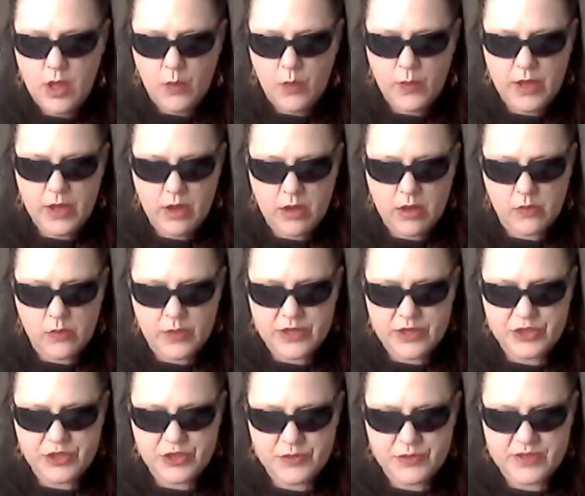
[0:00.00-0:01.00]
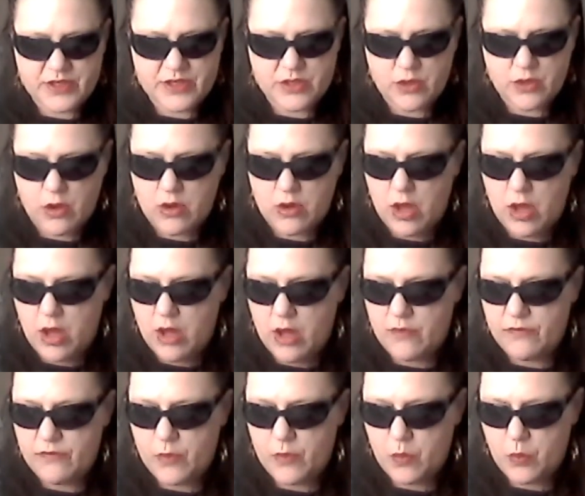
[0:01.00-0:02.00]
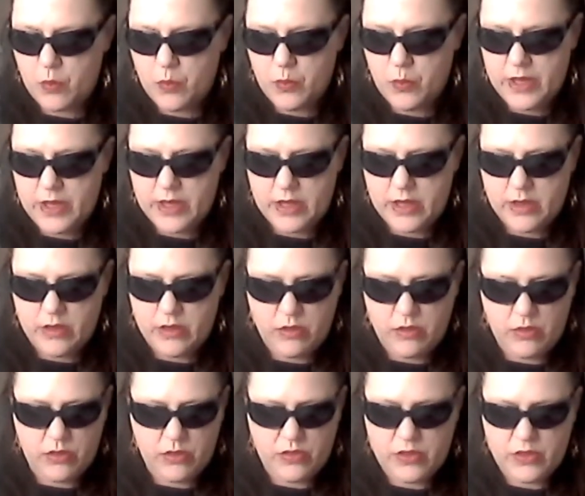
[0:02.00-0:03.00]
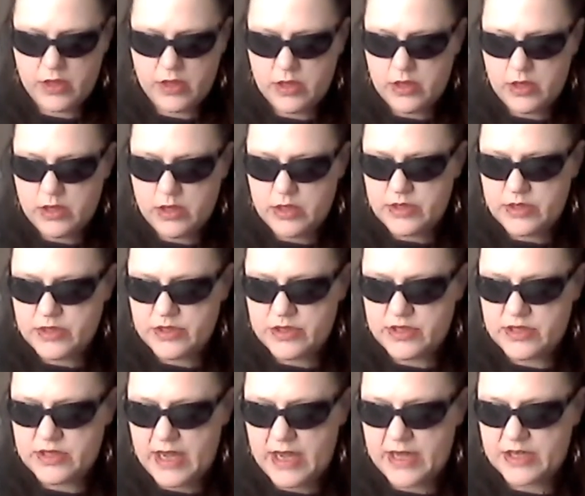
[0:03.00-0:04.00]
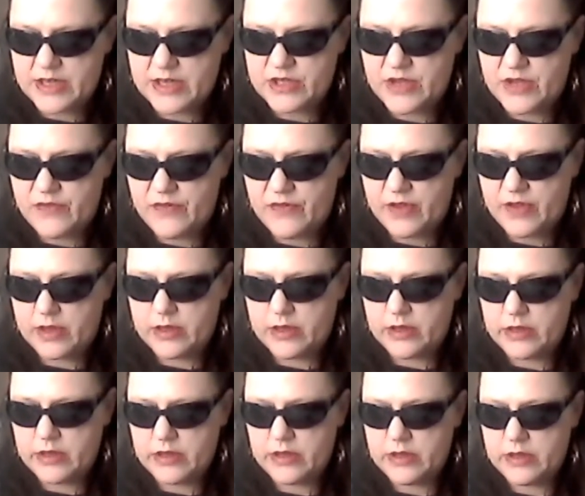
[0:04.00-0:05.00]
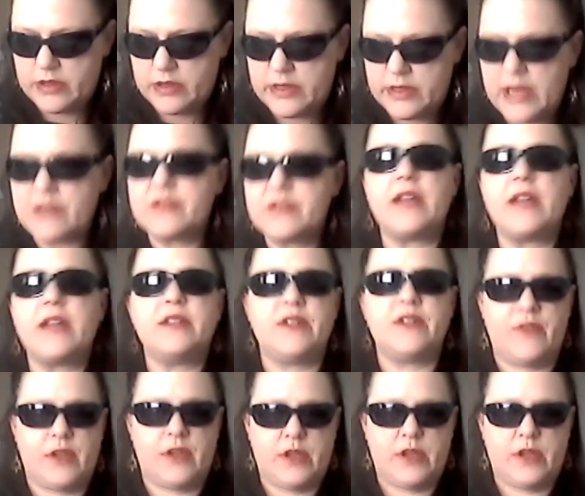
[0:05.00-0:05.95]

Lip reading: We are going to start off with Yale Scientific.